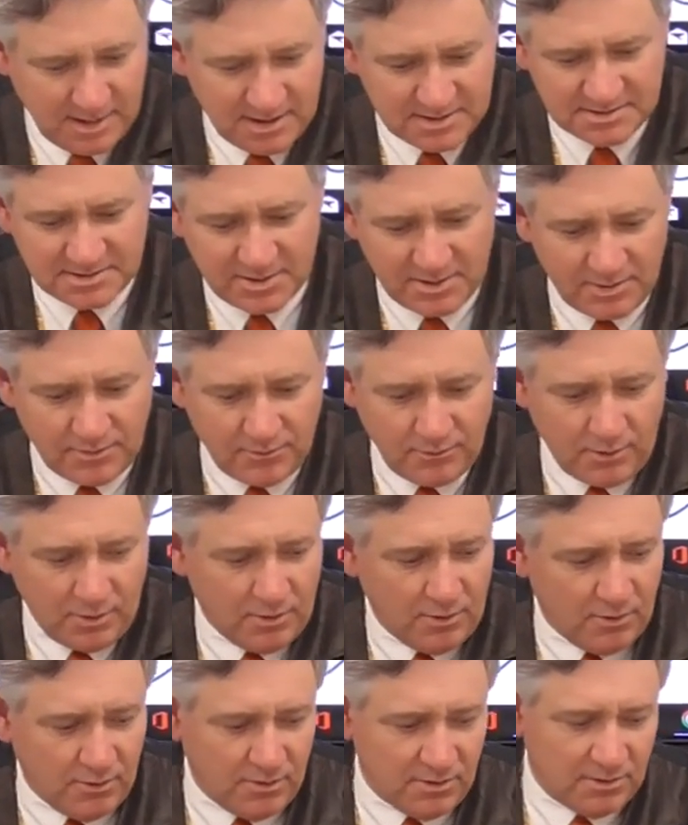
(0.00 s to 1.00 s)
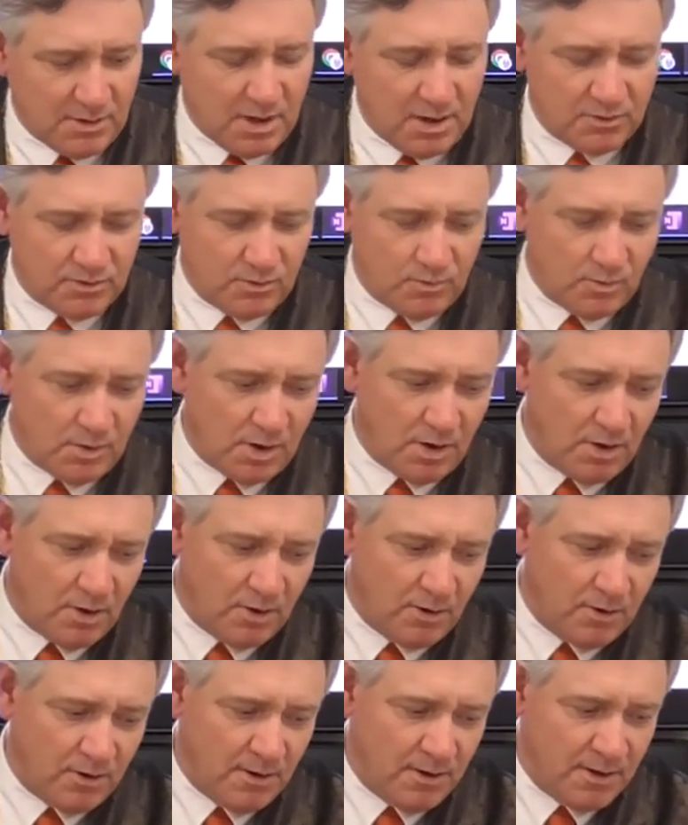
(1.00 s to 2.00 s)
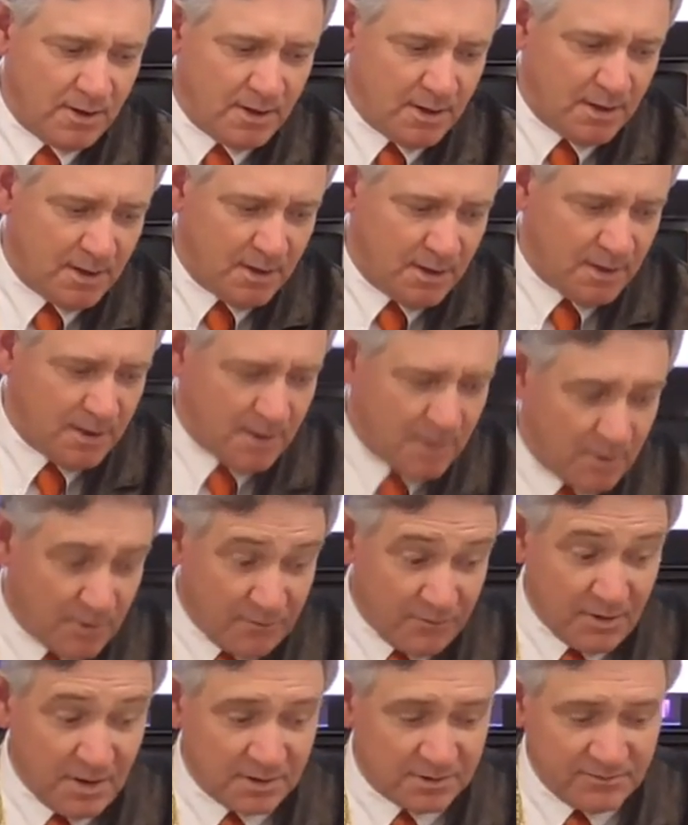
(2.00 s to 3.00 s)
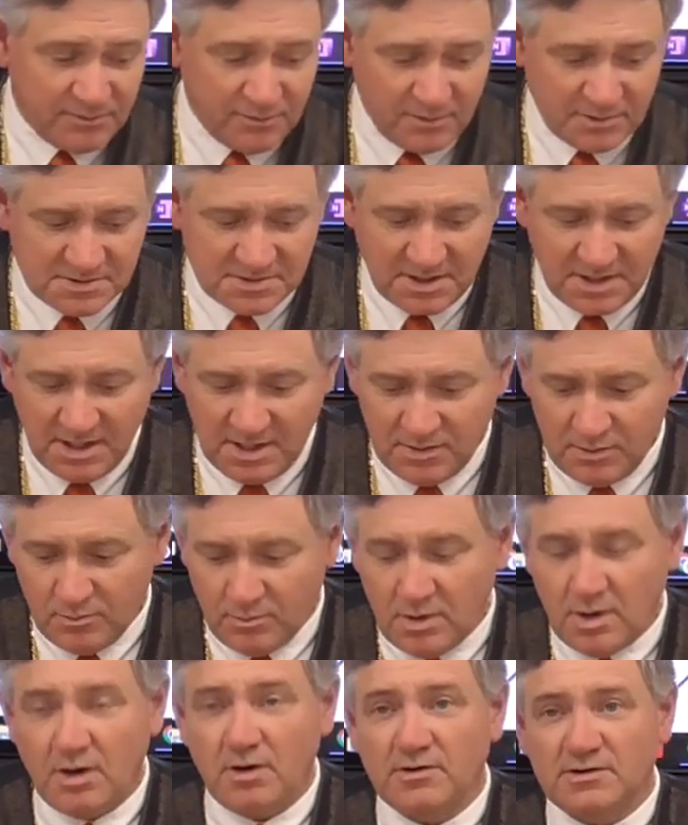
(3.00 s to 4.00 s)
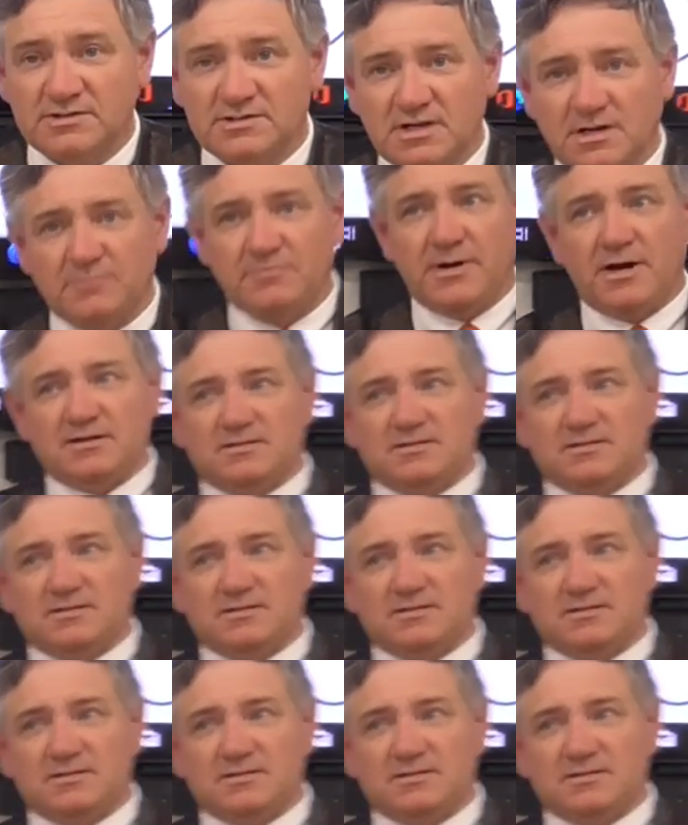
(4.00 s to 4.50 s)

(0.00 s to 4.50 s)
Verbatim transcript: it's going to roll along the wall, or along the floor, it's going to hit the wall, and it's going to